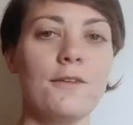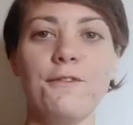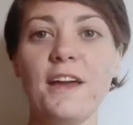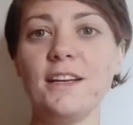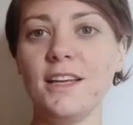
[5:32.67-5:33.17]

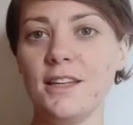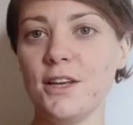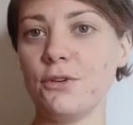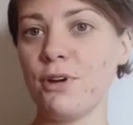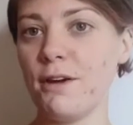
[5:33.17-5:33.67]
Finally,
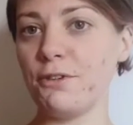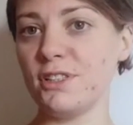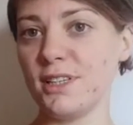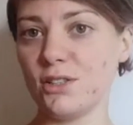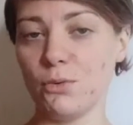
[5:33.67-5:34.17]
the
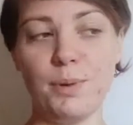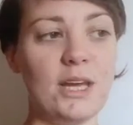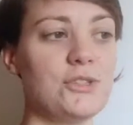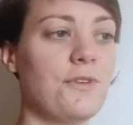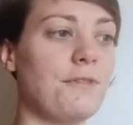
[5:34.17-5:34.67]
references on
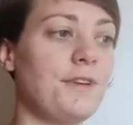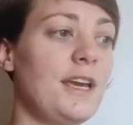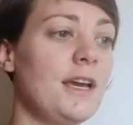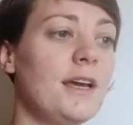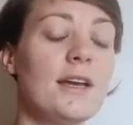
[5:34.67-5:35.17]
page
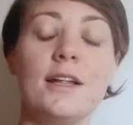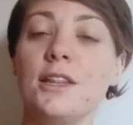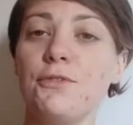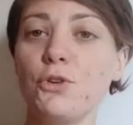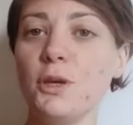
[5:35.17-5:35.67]
50.
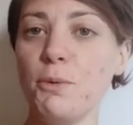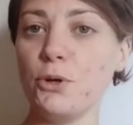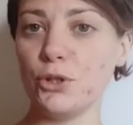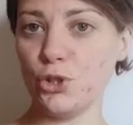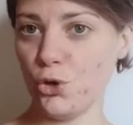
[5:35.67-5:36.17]
They've only
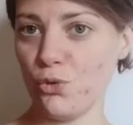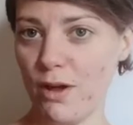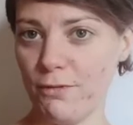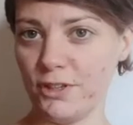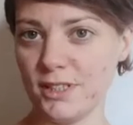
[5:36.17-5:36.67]
put two
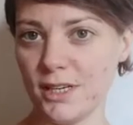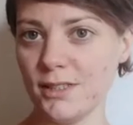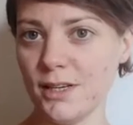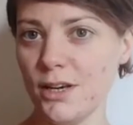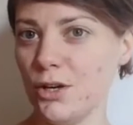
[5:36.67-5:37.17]

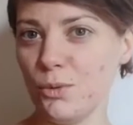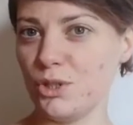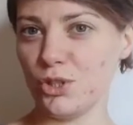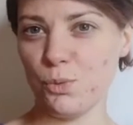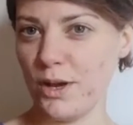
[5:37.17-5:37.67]
references,
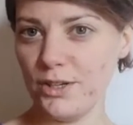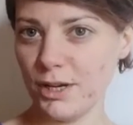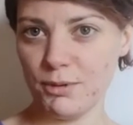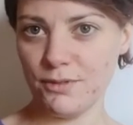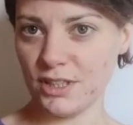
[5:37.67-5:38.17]
which is weird.
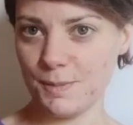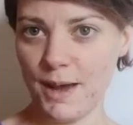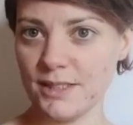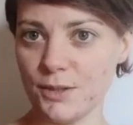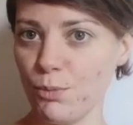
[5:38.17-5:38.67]
I would have
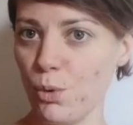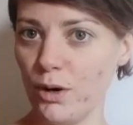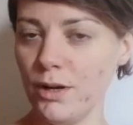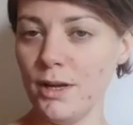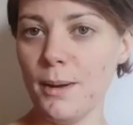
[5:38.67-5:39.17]
expected
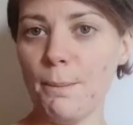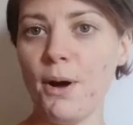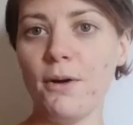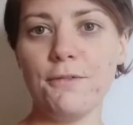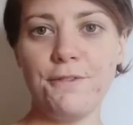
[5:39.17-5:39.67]
more.
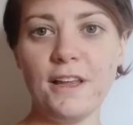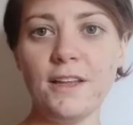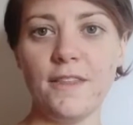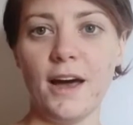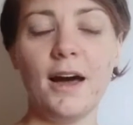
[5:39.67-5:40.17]
But
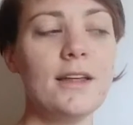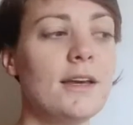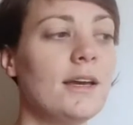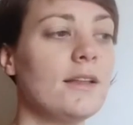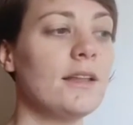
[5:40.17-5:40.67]
failing that,
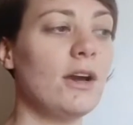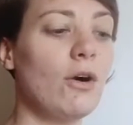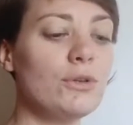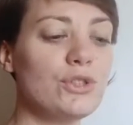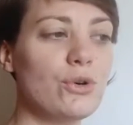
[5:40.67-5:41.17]
they
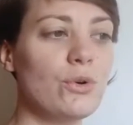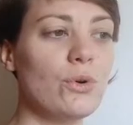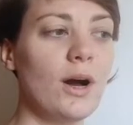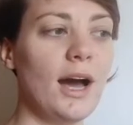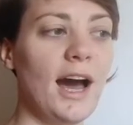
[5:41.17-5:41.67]

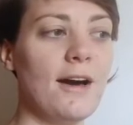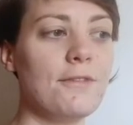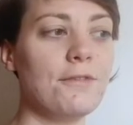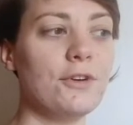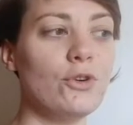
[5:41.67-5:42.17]
also
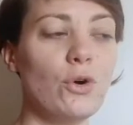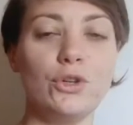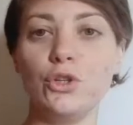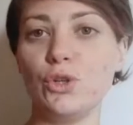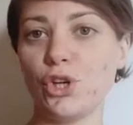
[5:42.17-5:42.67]
have
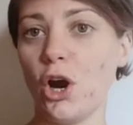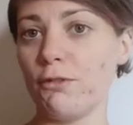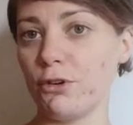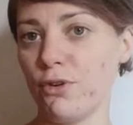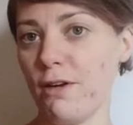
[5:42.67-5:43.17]
not used
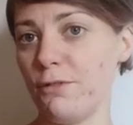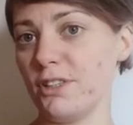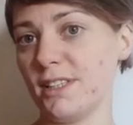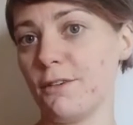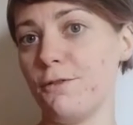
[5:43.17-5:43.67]
Harvard
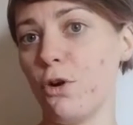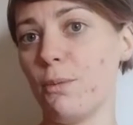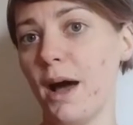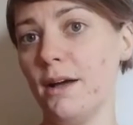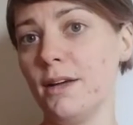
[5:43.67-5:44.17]
referencing
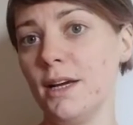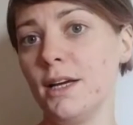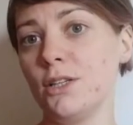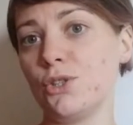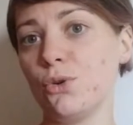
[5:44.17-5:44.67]
format.
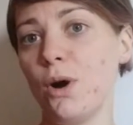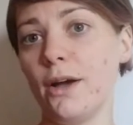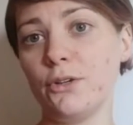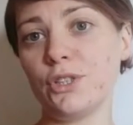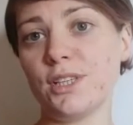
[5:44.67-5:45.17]
So I
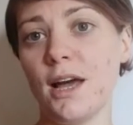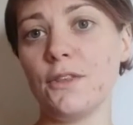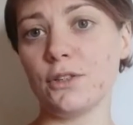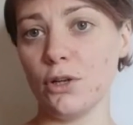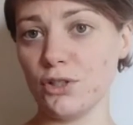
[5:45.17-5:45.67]

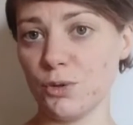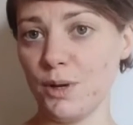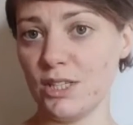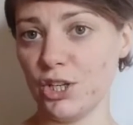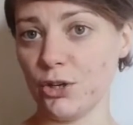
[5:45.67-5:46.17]
understand there's lots of
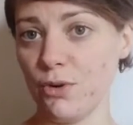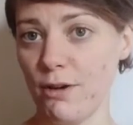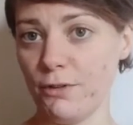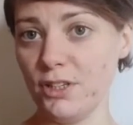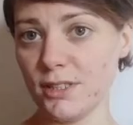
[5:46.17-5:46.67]
ways you can
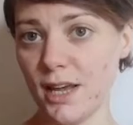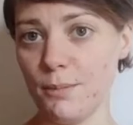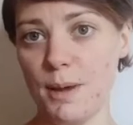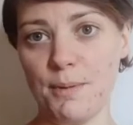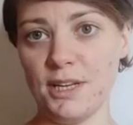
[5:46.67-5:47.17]
reference,
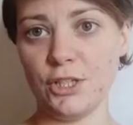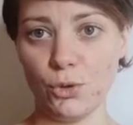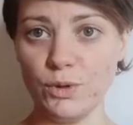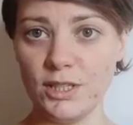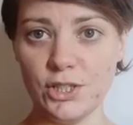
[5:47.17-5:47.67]
and maybe they
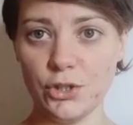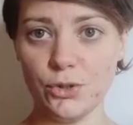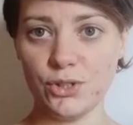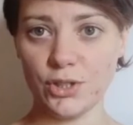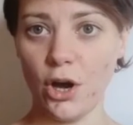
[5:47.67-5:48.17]
don't need to
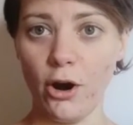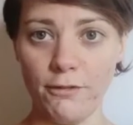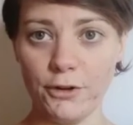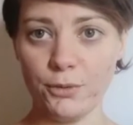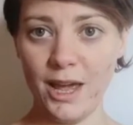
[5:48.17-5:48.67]
use the
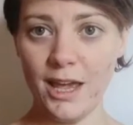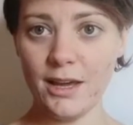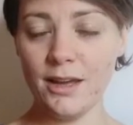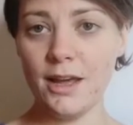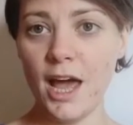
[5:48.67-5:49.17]
Harvard
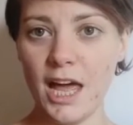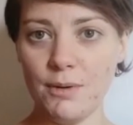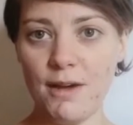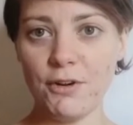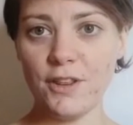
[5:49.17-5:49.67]
way.
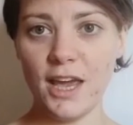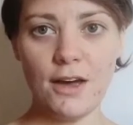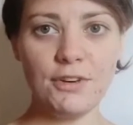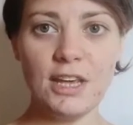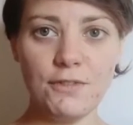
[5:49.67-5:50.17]
However, they
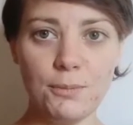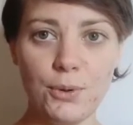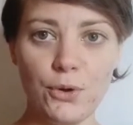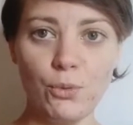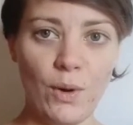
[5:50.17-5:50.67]
haven't even
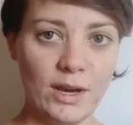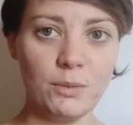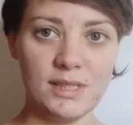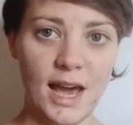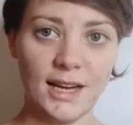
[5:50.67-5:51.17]
put when it
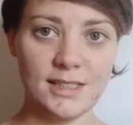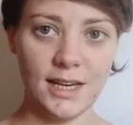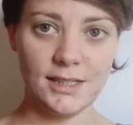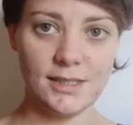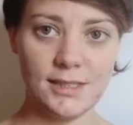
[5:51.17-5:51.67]
was
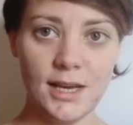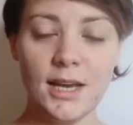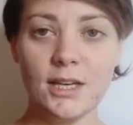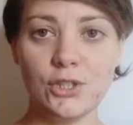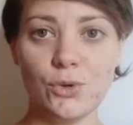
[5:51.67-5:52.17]
accessed,
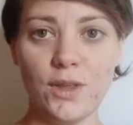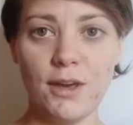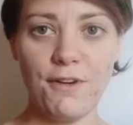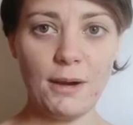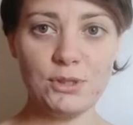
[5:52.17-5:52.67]
so
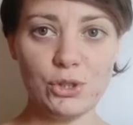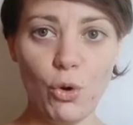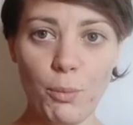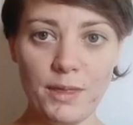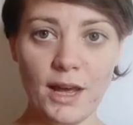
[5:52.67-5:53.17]
that if I was to
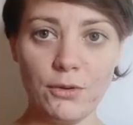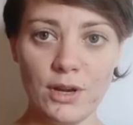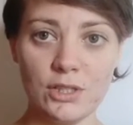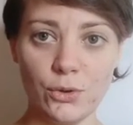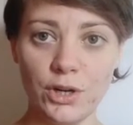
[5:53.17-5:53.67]
open that
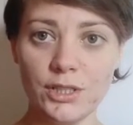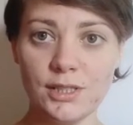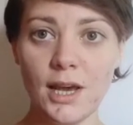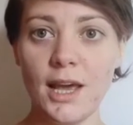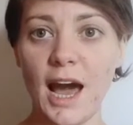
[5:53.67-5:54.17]

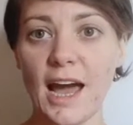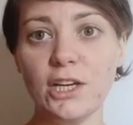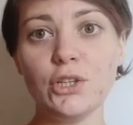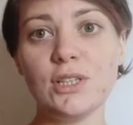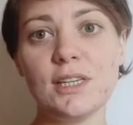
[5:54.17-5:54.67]
resource,
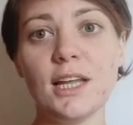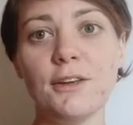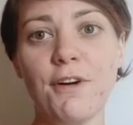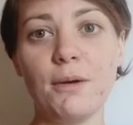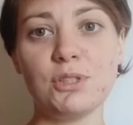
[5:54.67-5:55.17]
I couldn't tell
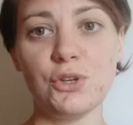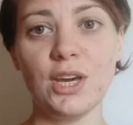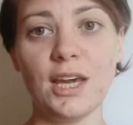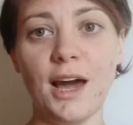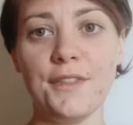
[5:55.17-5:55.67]
if I was
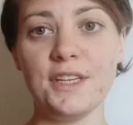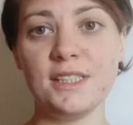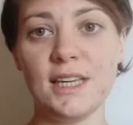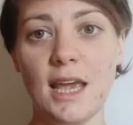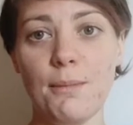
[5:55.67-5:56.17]
looking at the
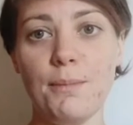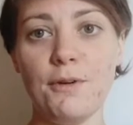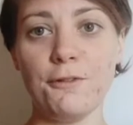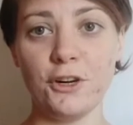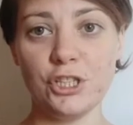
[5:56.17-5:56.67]
same
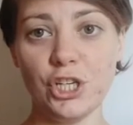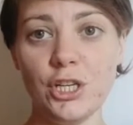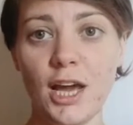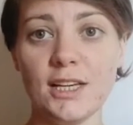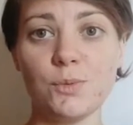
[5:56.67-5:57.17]

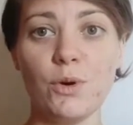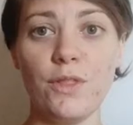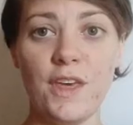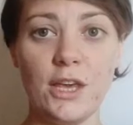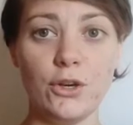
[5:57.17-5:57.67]
version as what
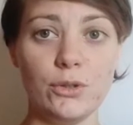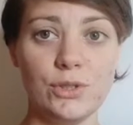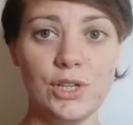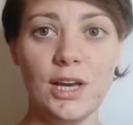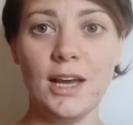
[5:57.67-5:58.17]
they
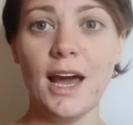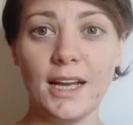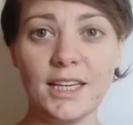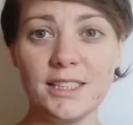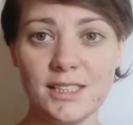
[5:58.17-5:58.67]
used.
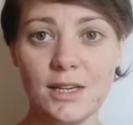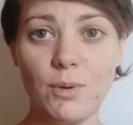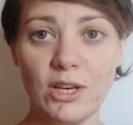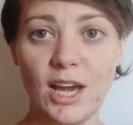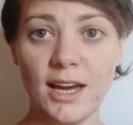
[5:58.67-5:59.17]
I'd like to see
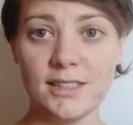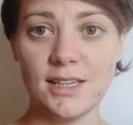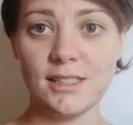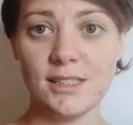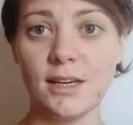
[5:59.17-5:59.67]
when you
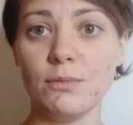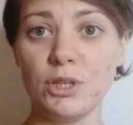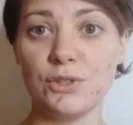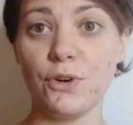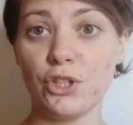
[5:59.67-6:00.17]
accessed it and
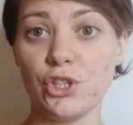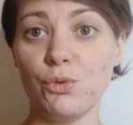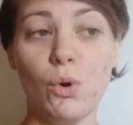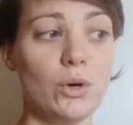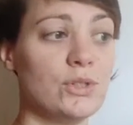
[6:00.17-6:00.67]
which version
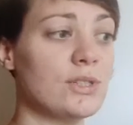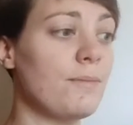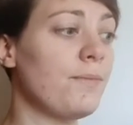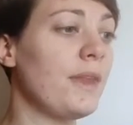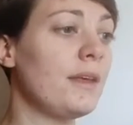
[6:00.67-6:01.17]
it was.
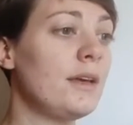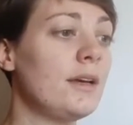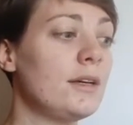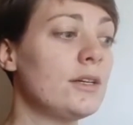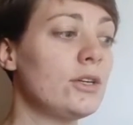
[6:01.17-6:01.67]

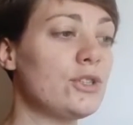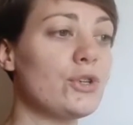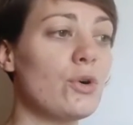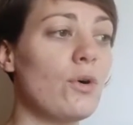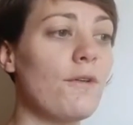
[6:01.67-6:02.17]

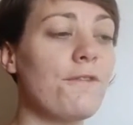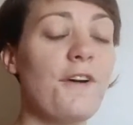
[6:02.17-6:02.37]
So